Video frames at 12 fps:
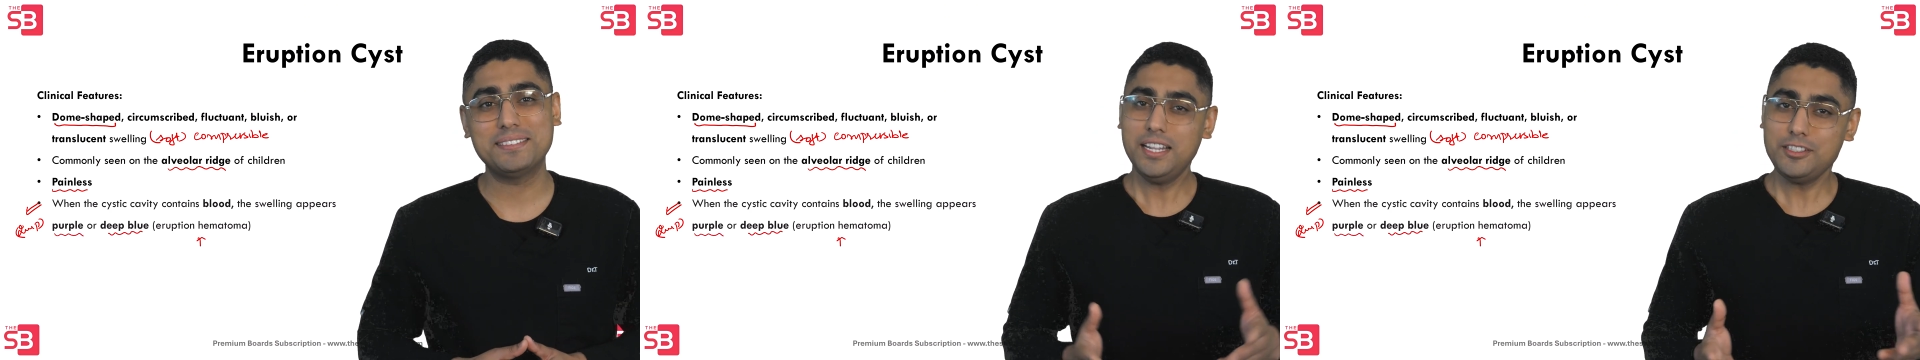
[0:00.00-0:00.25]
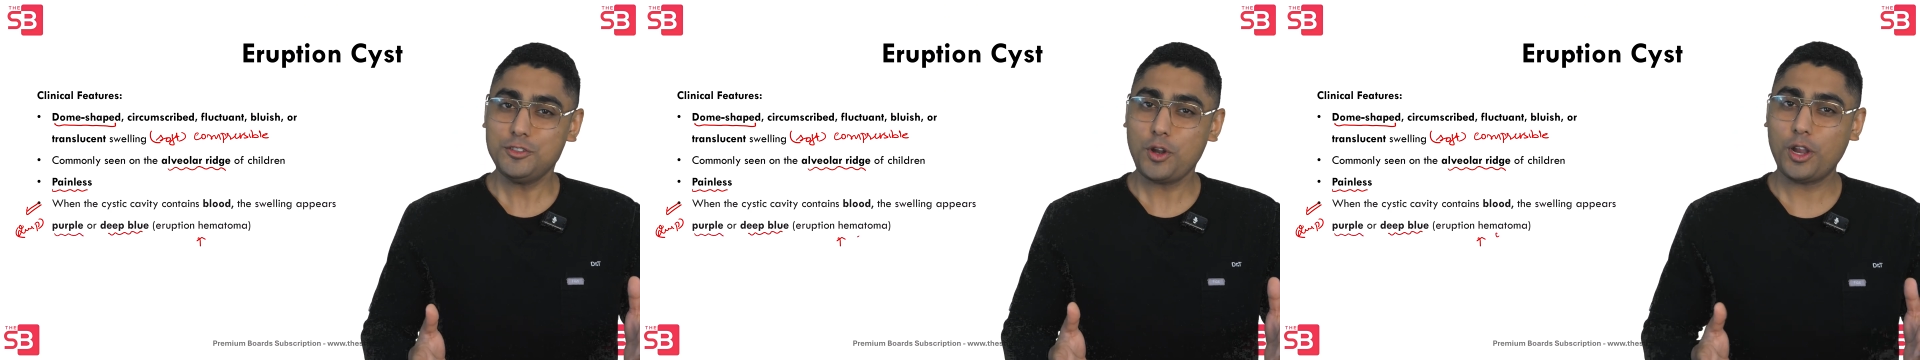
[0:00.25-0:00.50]

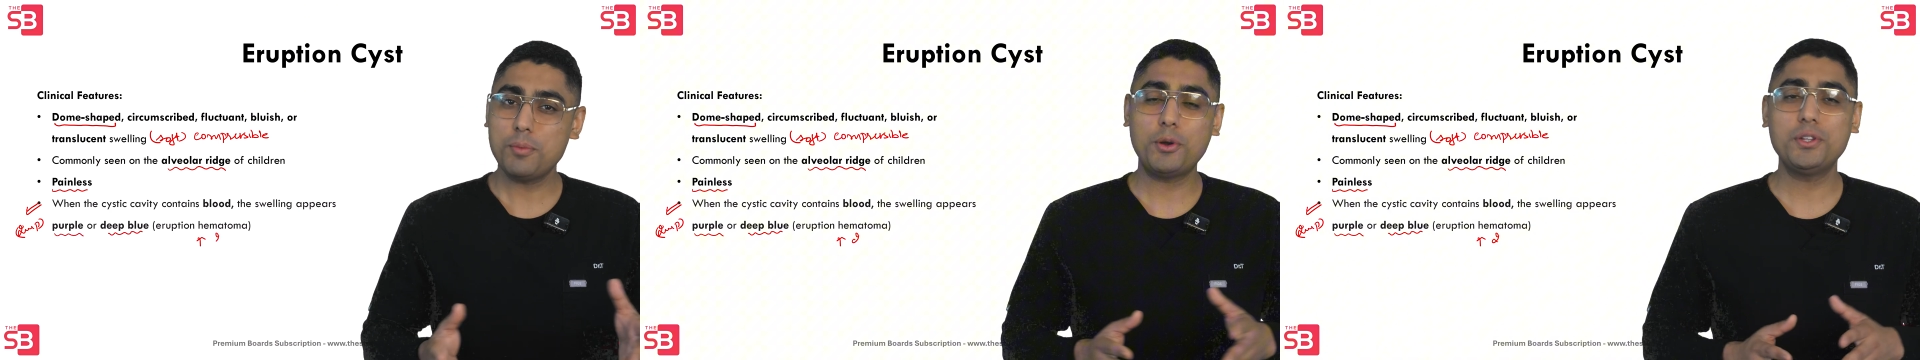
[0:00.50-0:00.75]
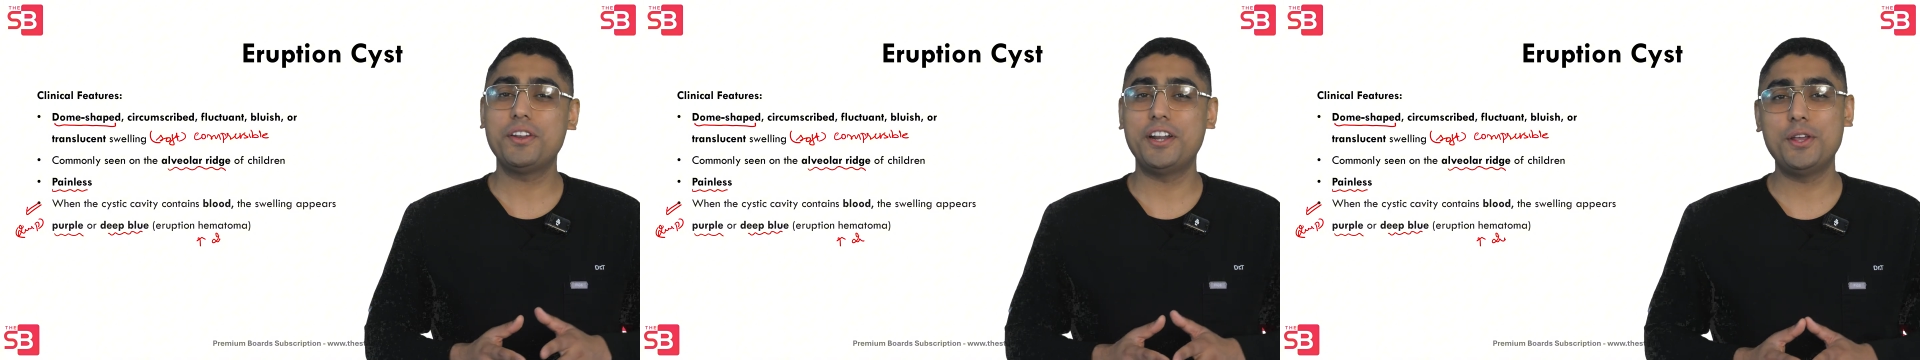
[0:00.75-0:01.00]
Let's talk
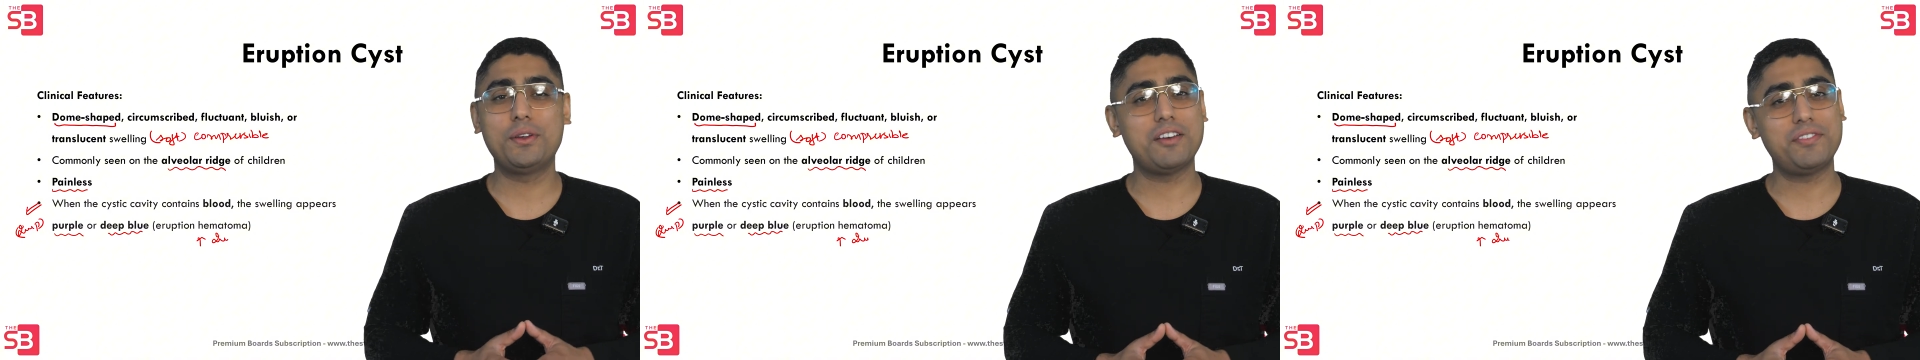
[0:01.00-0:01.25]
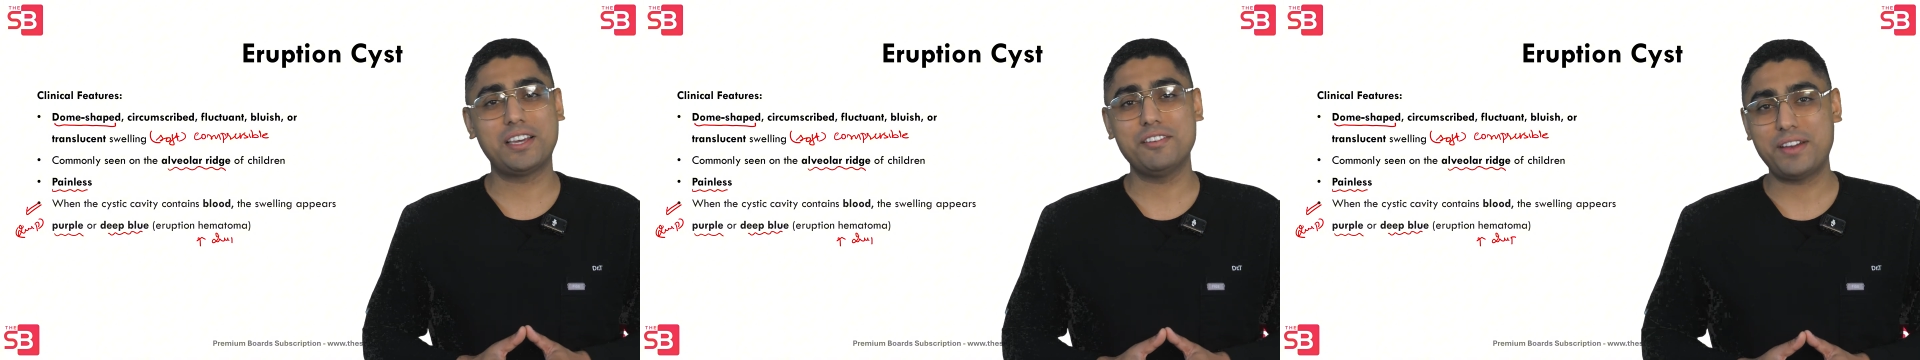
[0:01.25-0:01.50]
about the
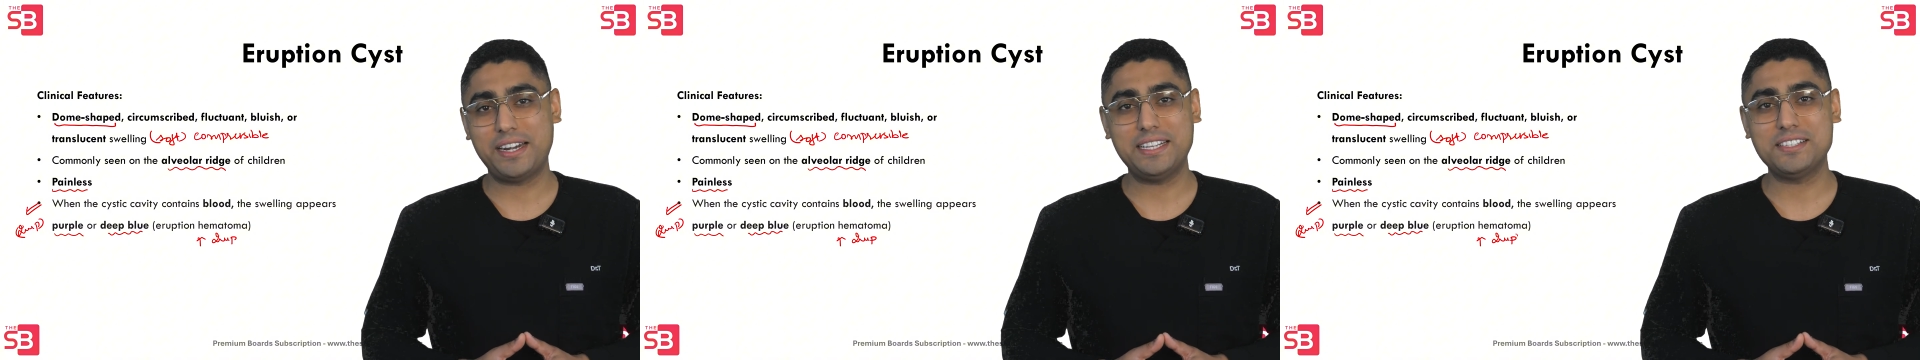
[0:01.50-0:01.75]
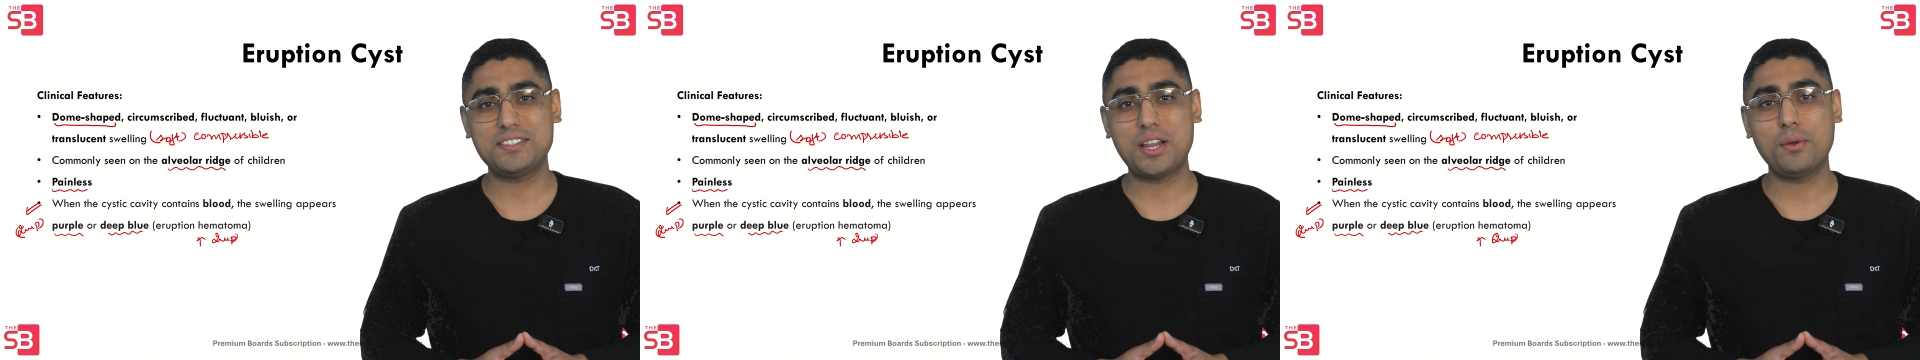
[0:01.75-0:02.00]
radiographical
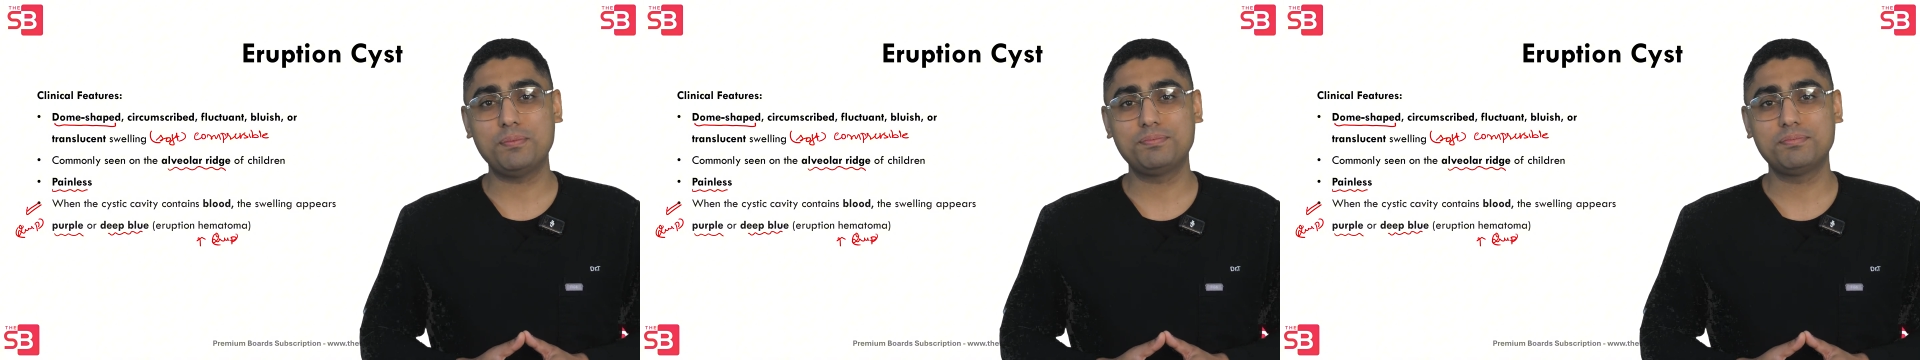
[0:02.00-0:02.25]
findings now.